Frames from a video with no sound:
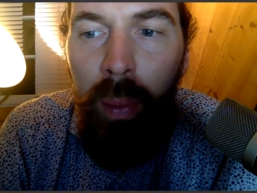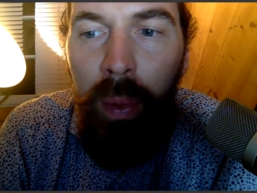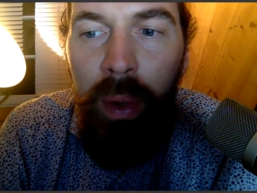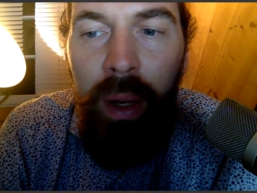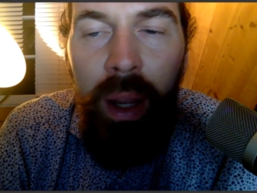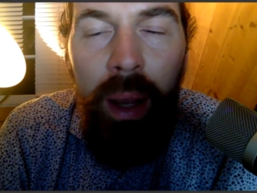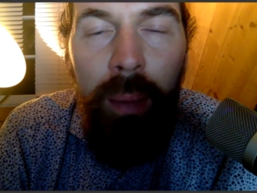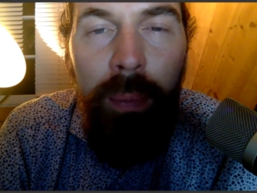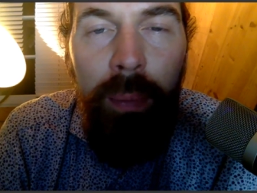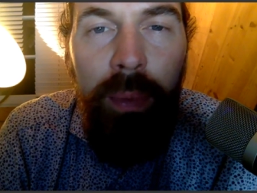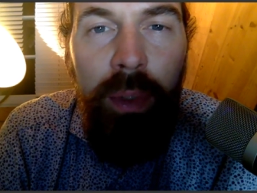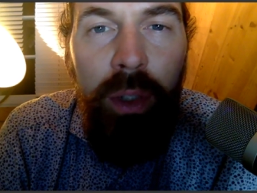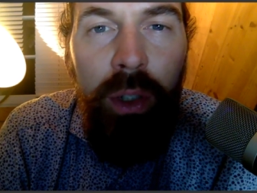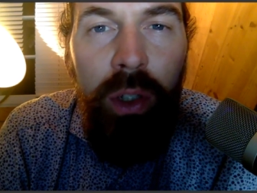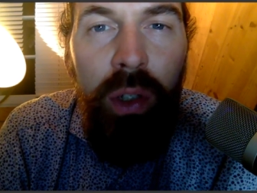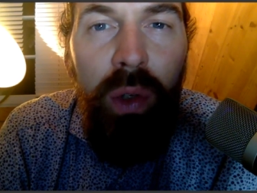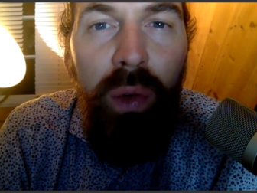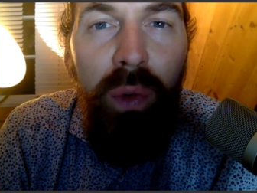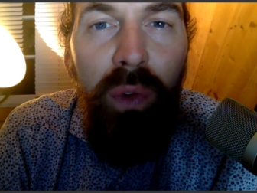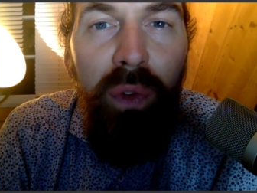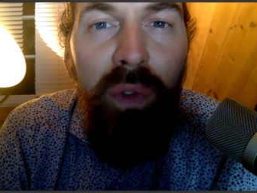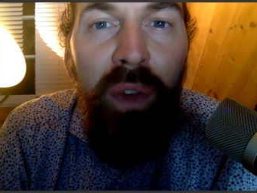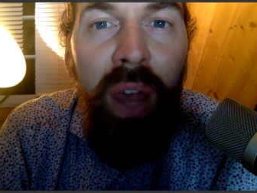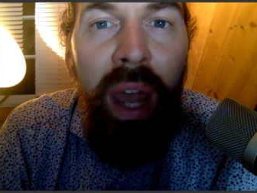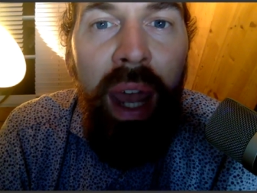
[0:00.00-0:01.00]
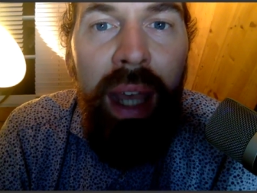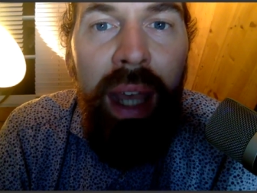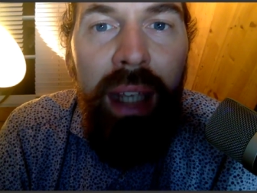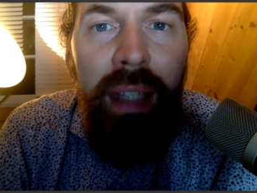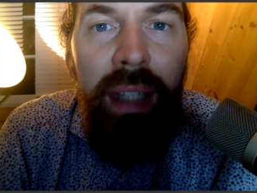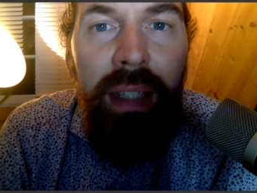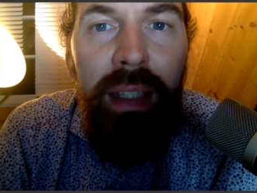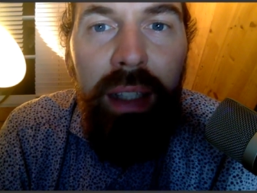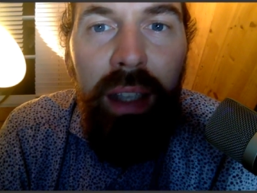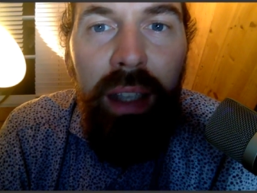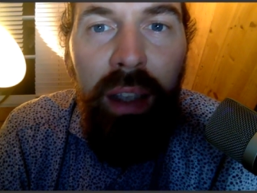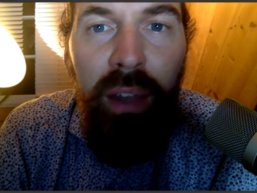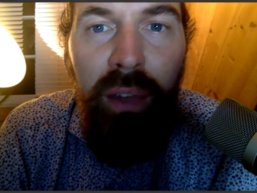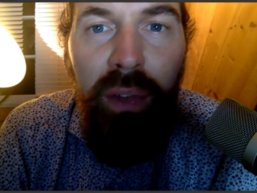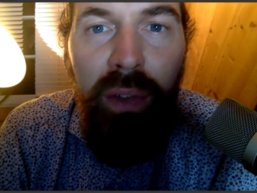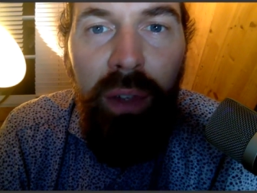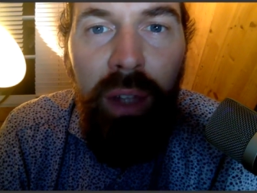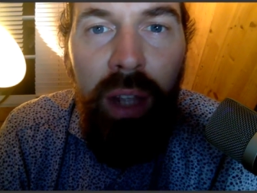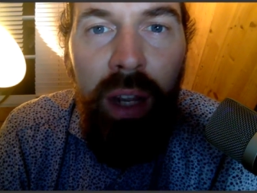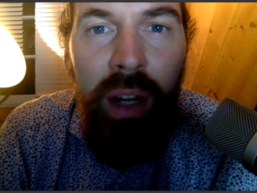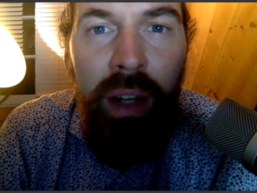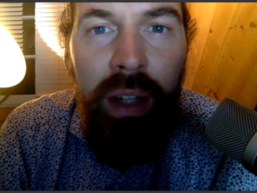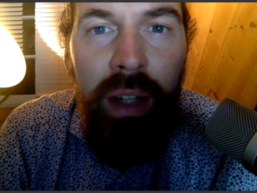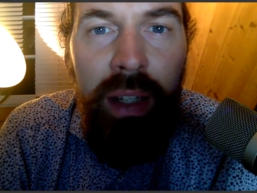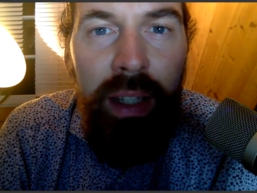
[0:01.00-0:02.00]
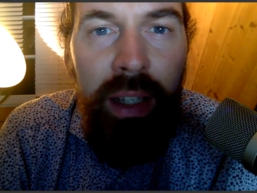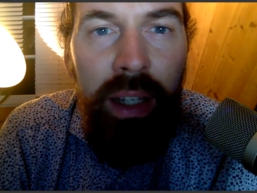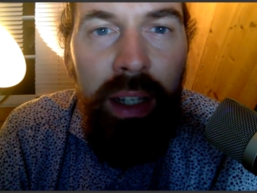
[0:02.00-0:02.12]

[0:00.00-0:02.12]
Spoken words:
up too fast if there's a